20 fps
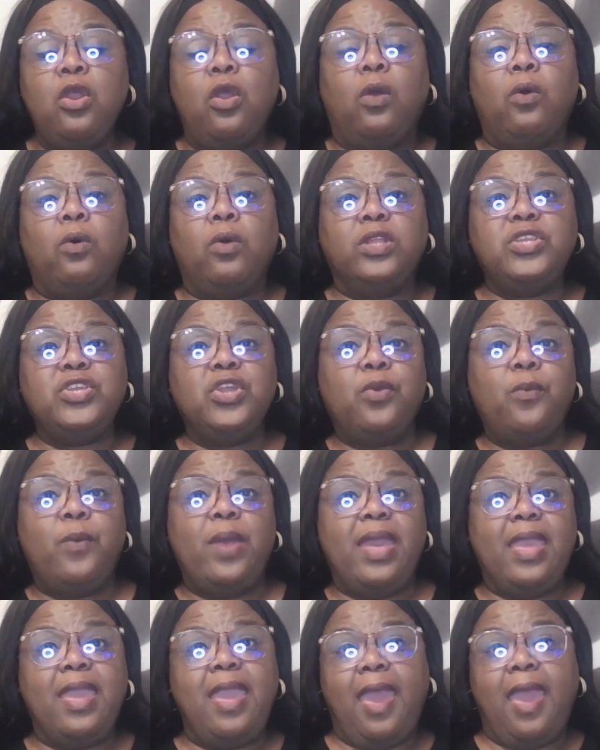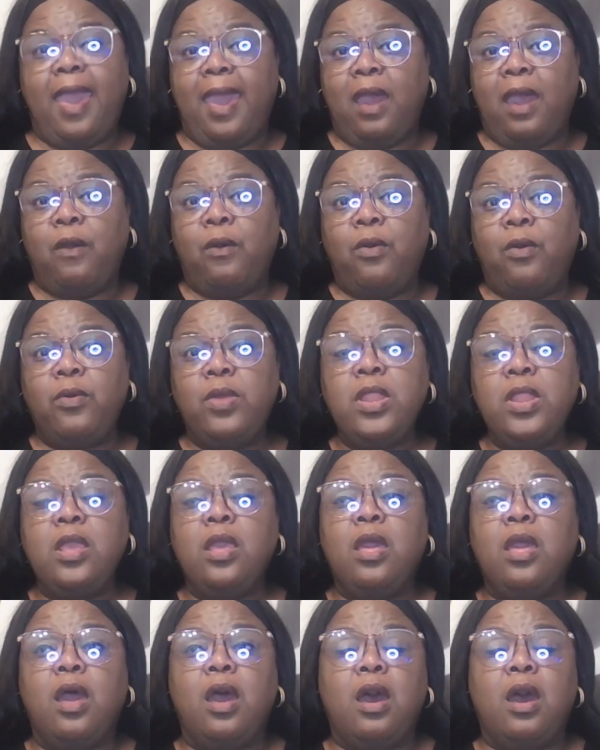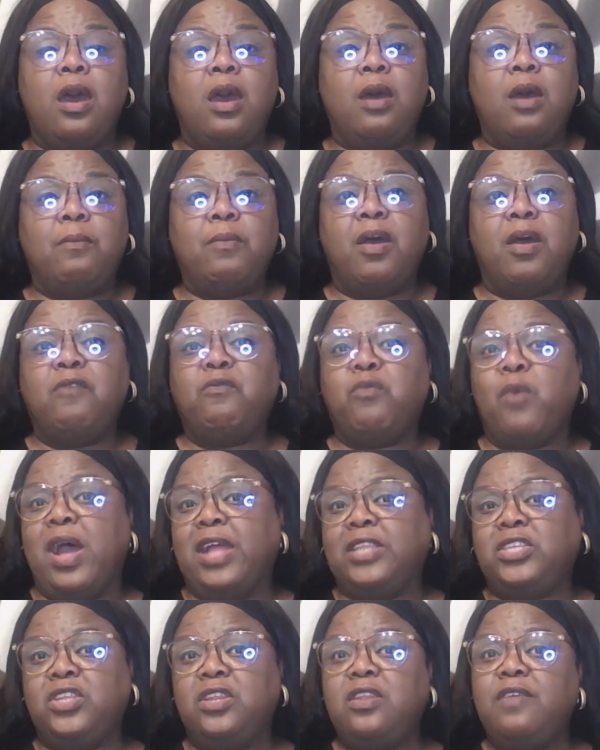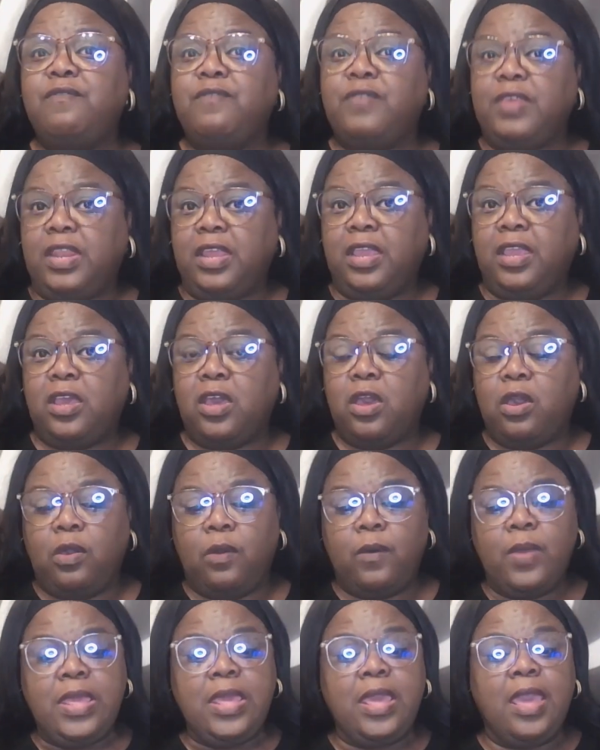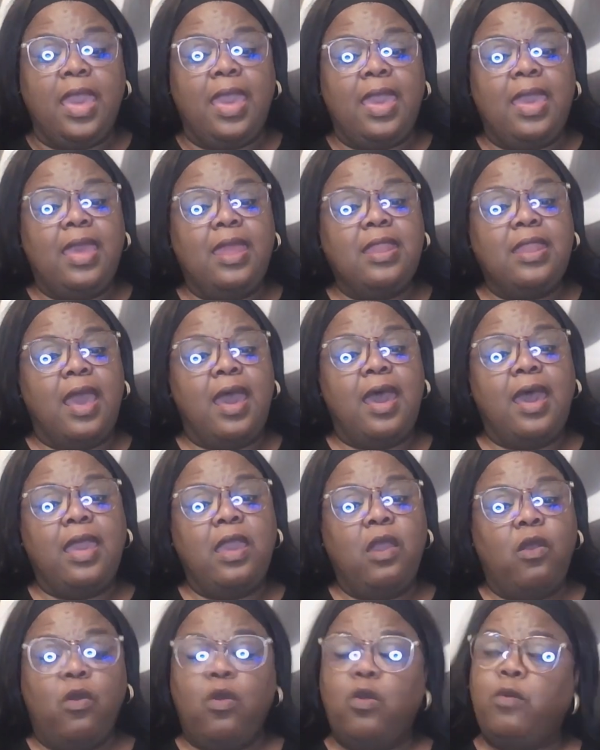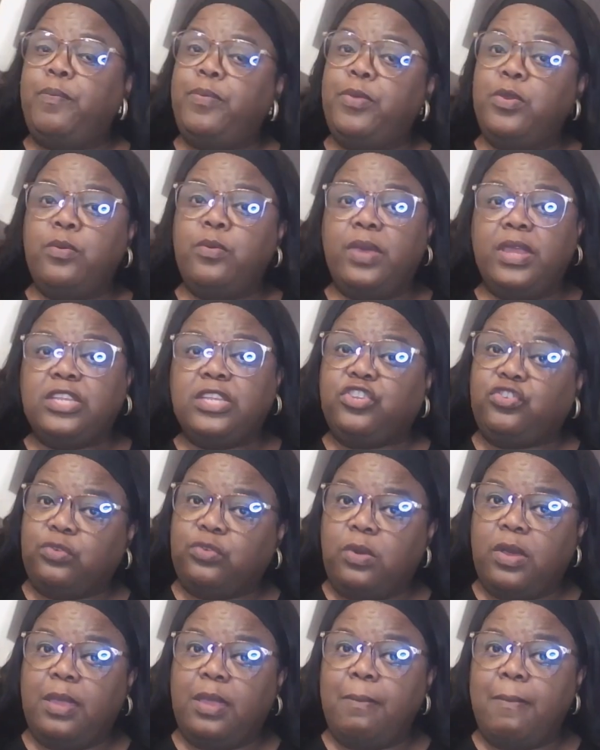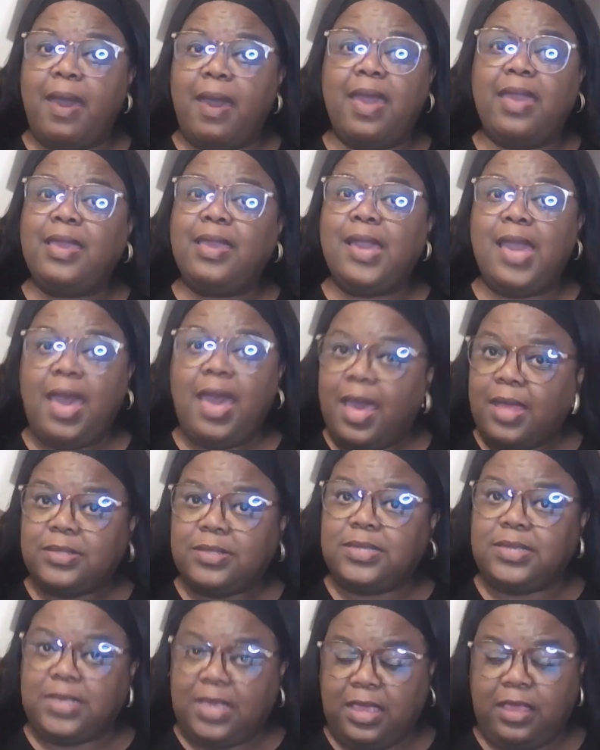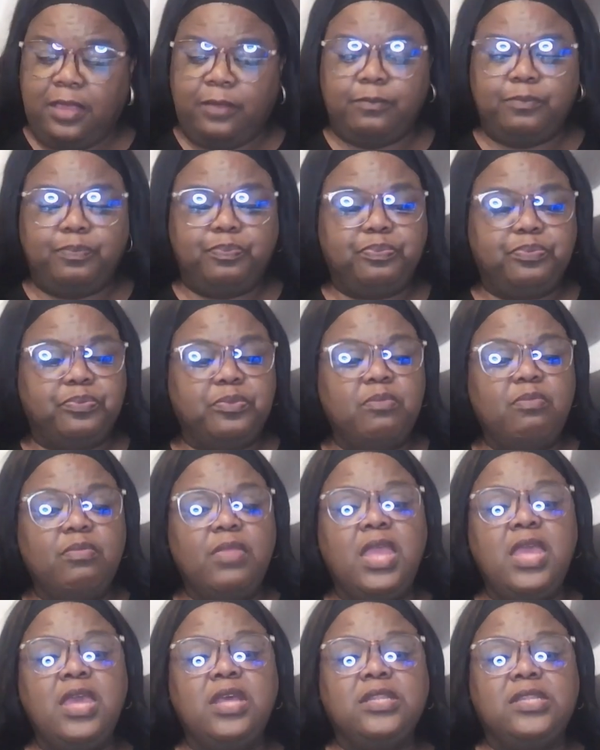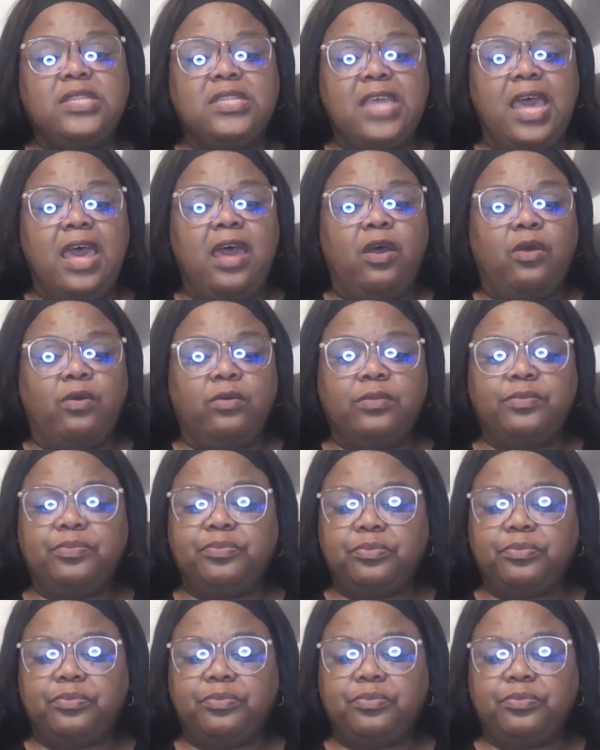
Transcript: on your way out of watching the video, and I hope you enjoy my content. So,